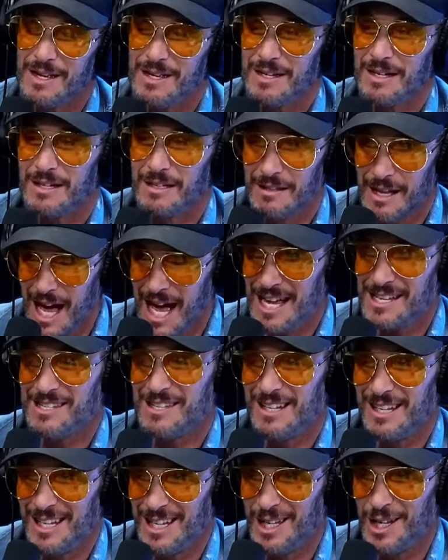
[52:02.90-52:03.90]

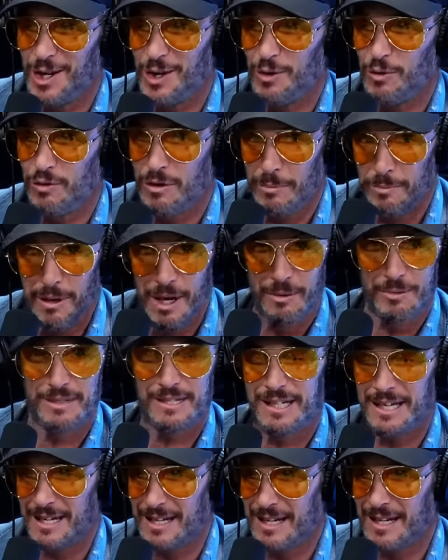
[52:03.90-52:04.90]
closeted
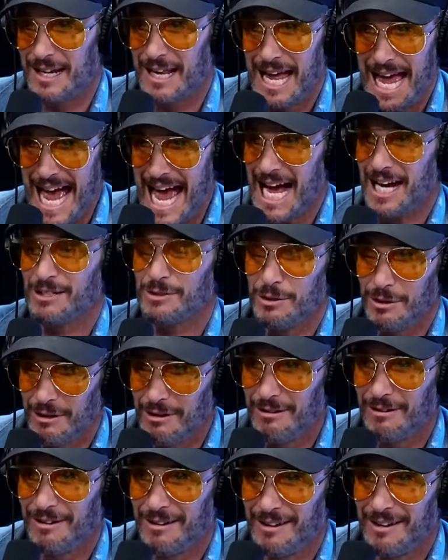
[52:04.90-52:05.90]
Republican actor,
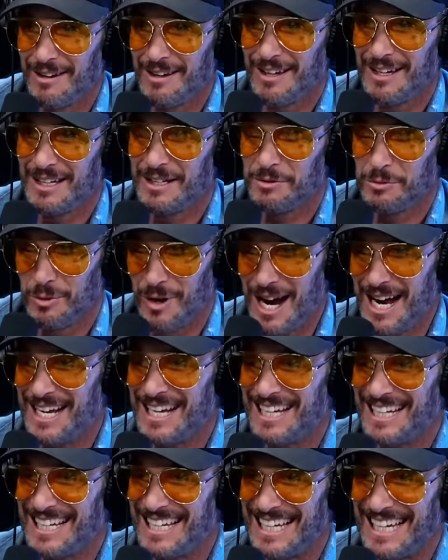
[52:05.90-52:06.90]
right?
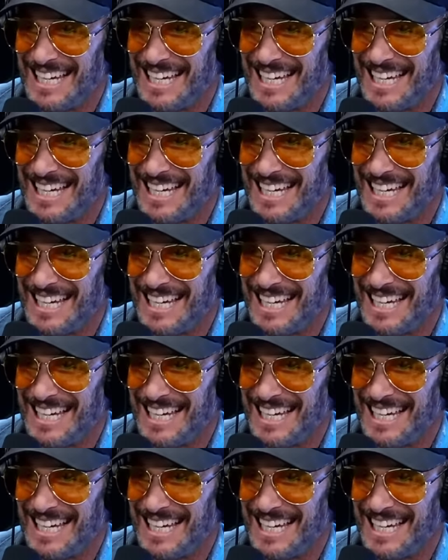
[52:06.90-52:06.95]
Which